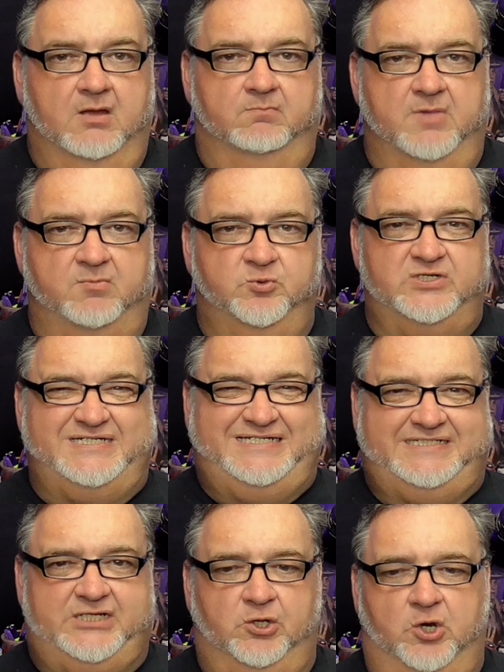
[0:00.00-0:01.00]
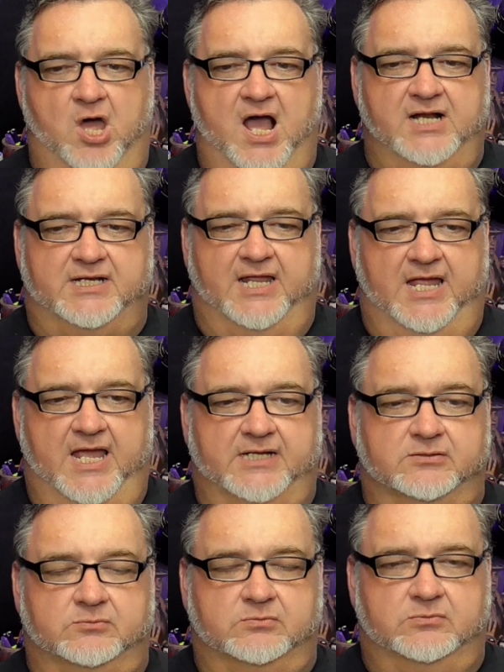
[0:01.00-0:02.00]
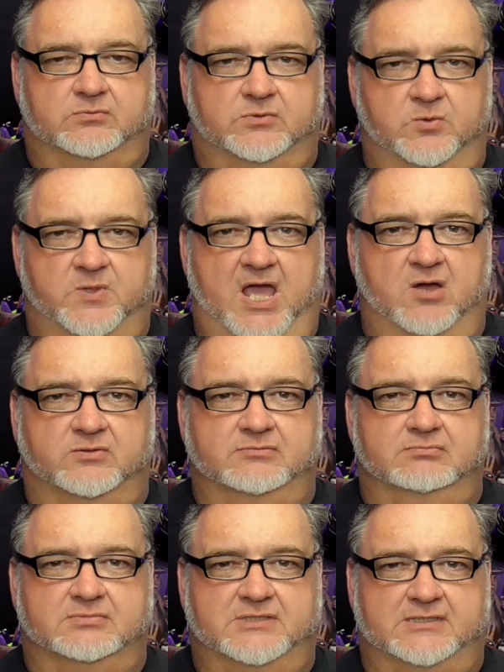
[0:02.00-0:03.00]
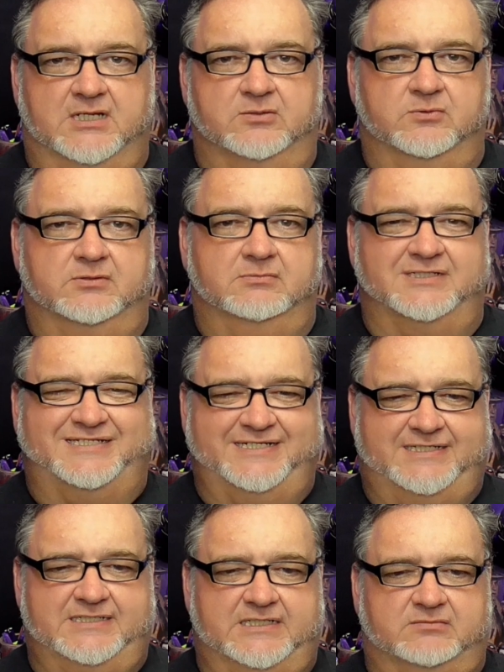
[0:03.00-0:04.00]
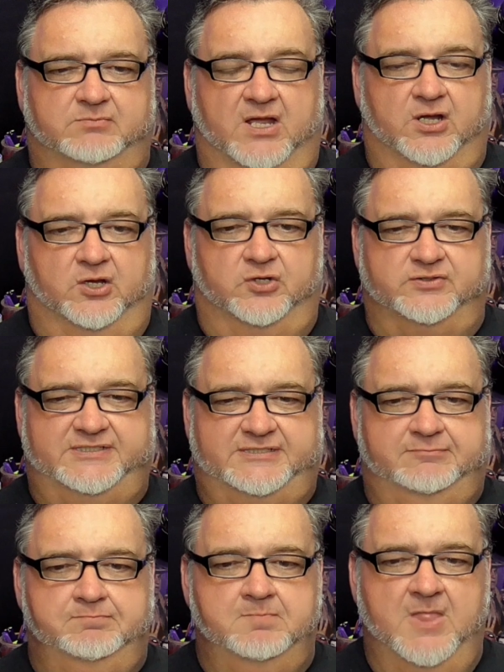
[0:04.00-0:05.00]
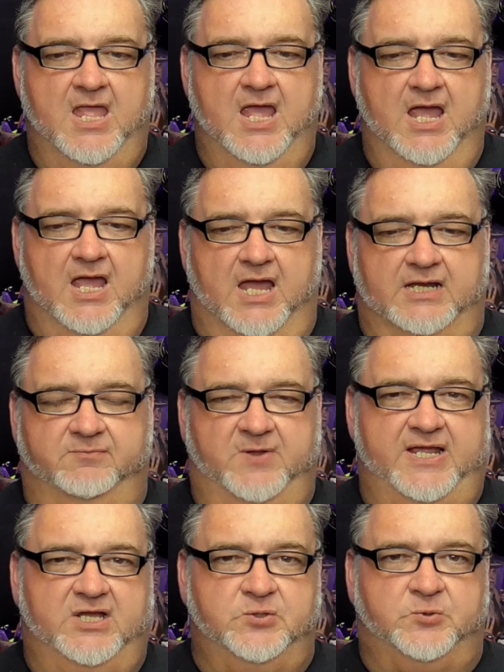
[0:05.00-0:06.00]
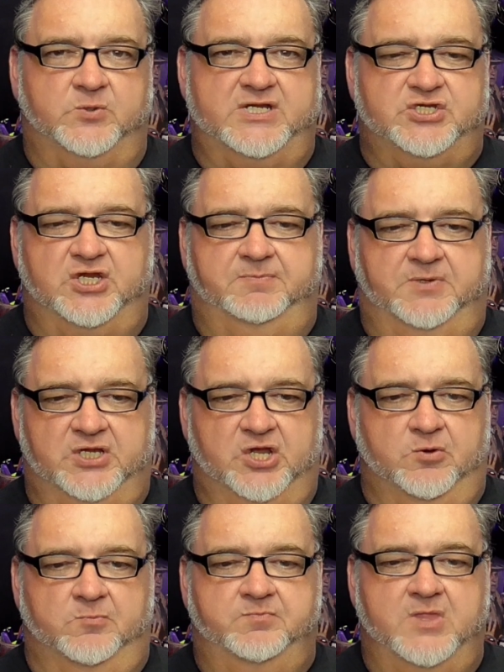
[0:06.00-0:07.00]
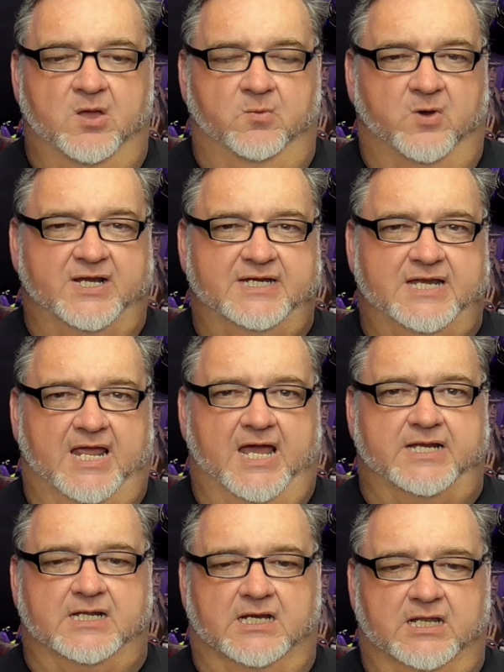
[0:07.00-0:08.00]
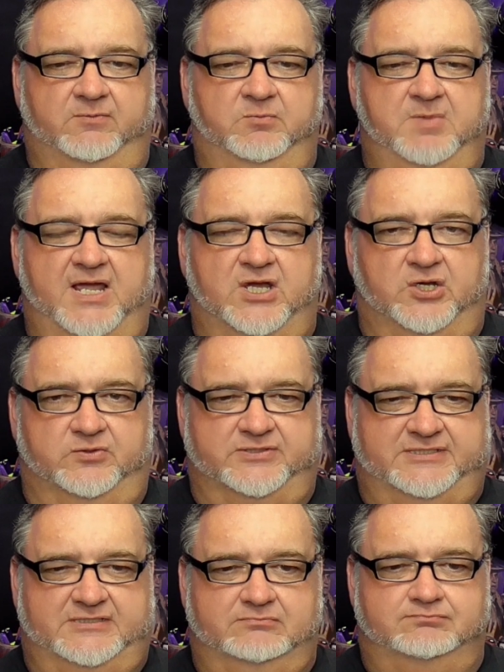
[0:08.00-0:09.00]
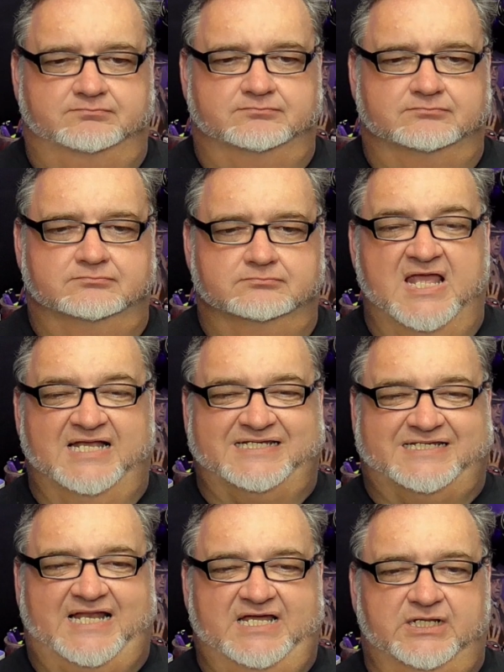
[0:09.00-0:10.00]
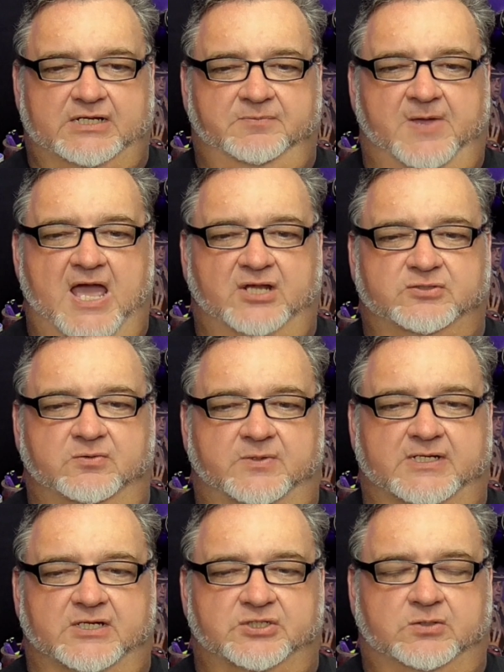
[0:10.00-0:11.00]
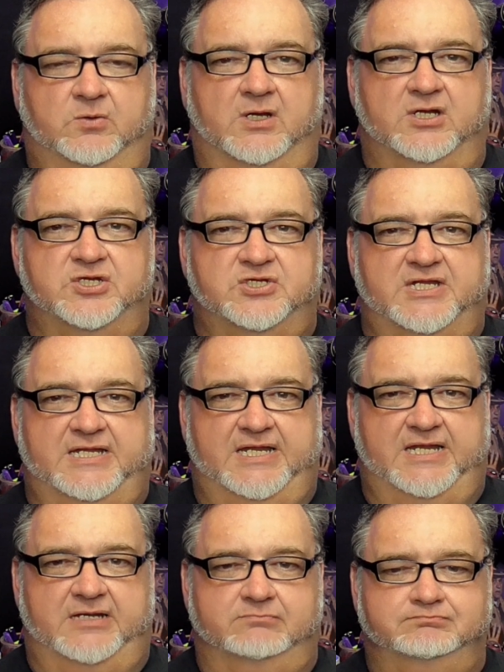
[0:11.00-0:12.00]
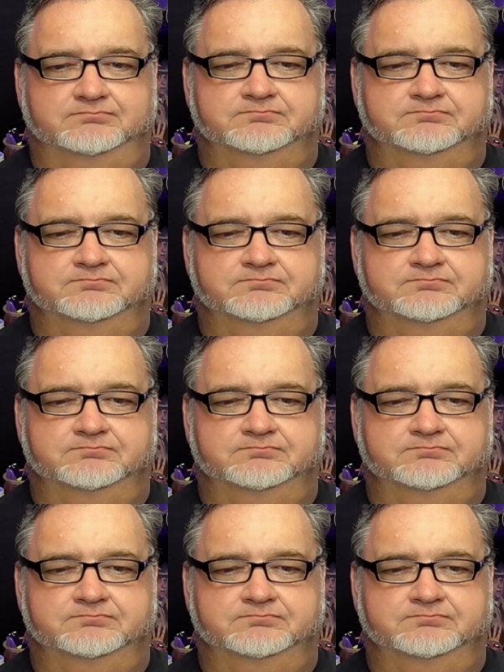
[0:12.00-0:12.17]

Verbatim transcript: memory still locked at 2666 MHz, and the Vega 3 GPU running at 11 MHz, slightly faster than the 200GE